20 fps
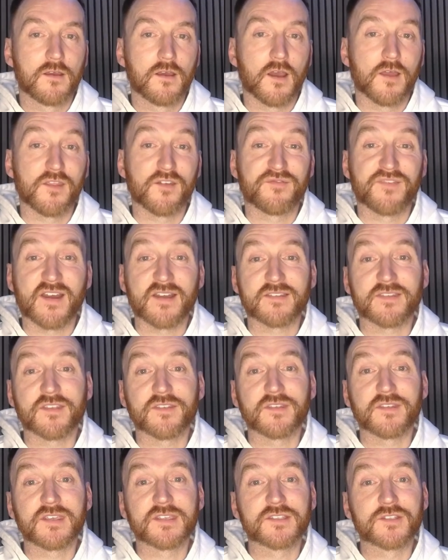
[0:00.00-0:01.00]
And the fact
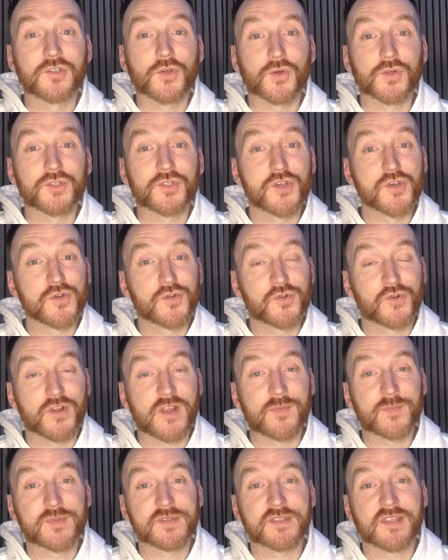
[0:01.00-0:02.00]
that this took 2
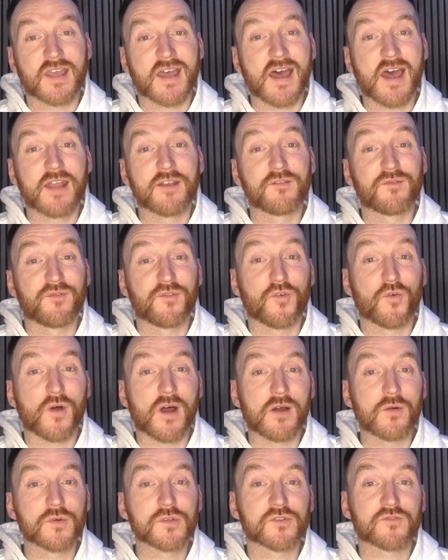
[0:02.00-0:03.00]
trips and 4
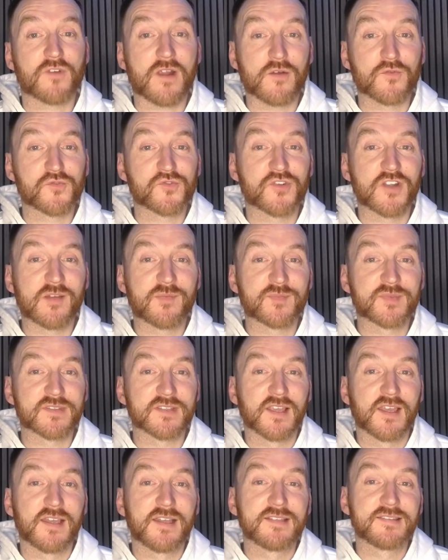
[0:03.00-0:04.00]
hours round
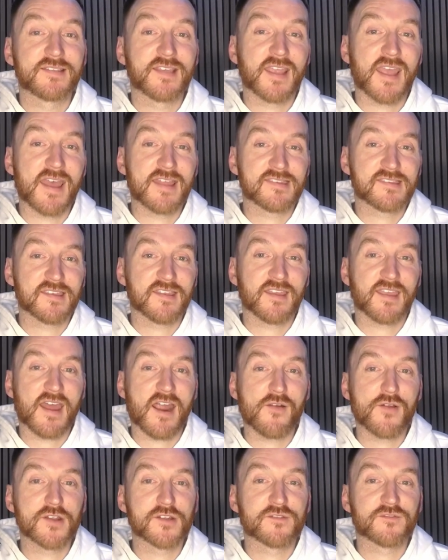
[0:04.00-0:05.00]
trips to get to the
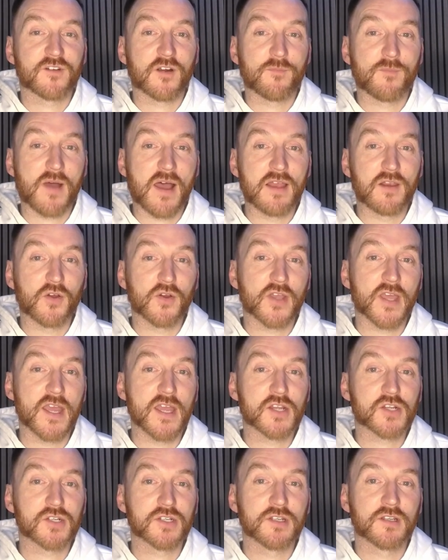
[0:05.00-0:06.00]
garage from my
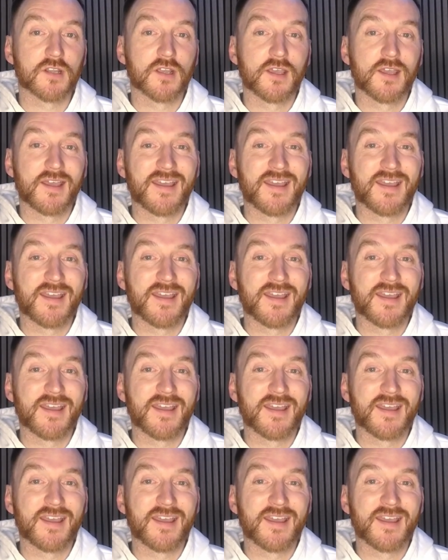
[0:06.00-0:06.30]
location